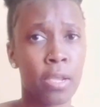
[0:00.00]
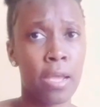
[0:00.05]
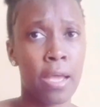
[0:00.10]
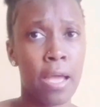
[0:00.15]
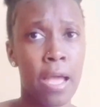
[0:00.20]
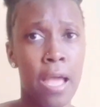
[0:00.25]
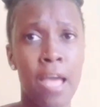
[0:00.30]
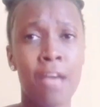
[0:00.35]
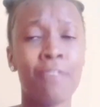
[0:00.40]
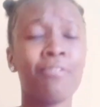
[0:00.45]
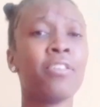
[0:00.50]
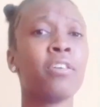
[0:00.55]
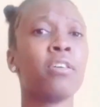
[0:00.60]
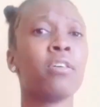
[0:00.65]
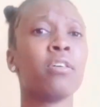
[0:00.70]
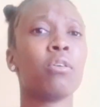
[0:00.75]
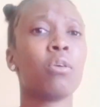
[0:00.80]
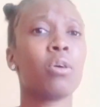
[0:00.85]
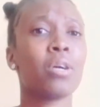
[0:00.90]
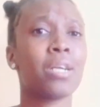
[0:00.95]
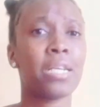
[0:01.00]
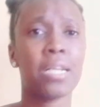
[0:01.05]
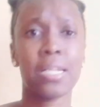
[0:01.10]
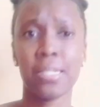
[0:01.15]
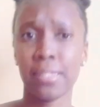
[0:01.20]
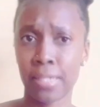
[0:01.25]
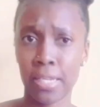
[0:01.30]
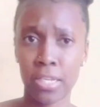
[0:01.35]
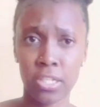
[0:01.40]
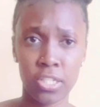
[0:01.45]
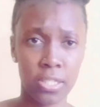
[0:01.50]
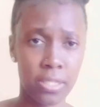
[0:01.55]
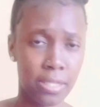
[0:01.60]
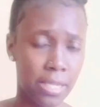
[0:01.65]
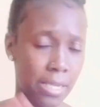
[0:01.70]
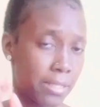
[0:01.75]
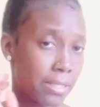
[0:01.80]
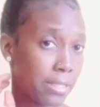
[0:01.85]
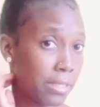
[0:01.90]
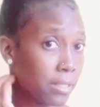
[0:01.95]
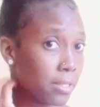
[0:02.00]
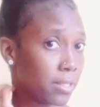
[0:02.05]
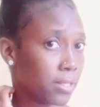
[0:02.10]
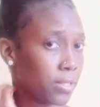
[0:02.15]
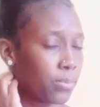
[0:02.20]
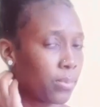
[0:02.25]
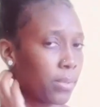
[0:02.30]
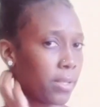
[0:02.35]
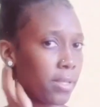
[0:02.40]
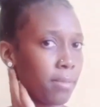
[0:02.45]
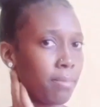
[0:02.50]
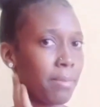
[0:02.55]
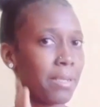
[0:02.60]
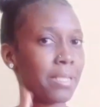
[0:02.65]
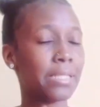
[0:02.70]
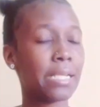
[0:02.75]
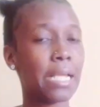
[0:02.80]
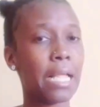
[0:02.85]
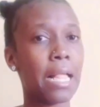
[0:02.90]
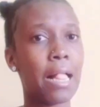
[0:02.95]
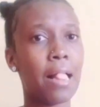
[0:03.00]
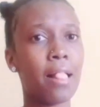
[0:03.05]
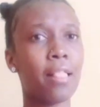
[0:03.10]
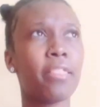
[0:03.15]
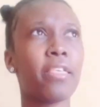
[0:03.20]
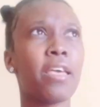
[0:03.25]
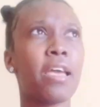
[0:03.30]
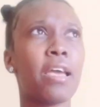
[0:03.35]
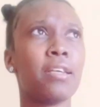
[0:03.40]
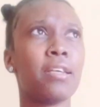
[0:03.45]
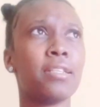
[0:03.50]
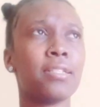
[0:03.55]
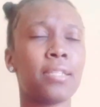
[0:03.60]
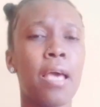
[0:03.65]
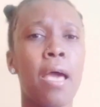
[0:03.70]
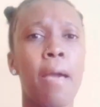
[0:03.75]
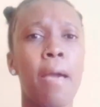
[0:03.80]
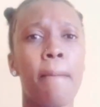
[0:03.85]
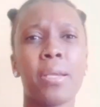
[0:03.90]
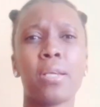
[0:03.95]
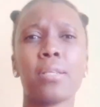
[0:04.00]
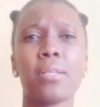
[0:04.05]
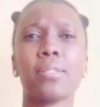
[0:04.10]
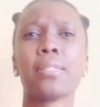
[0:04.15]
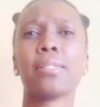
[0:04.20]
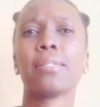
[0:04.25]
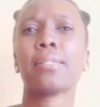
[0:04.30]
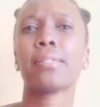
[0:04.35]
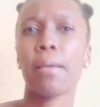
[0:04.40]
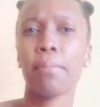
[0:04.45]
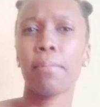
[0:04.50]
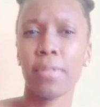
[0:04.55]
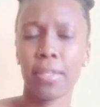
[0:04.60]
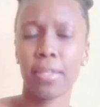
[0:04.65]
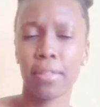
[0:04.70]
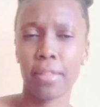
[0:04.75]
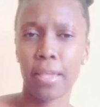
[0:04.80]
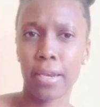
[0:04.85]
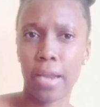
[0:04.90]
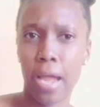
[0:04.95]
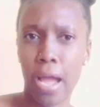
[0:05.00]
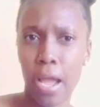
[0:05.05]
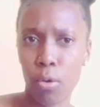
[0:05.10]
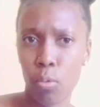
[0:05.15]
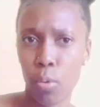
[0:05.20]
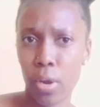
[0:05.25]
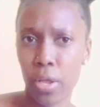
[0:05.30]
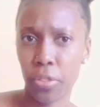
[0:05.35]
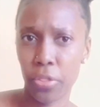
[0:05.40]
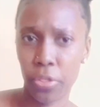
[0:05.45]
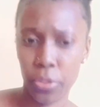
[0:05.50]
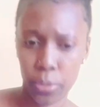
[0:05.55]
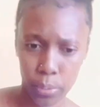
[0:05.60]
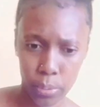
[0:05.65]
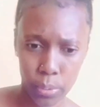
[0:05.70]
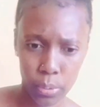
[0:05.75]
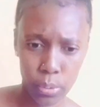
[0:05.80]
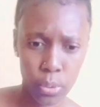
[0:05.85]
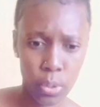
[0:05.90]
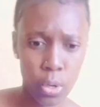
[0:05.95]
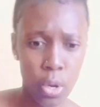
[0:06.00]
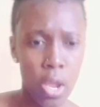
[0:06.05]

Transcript: have an organization that deals with mental health because it's something that I went through,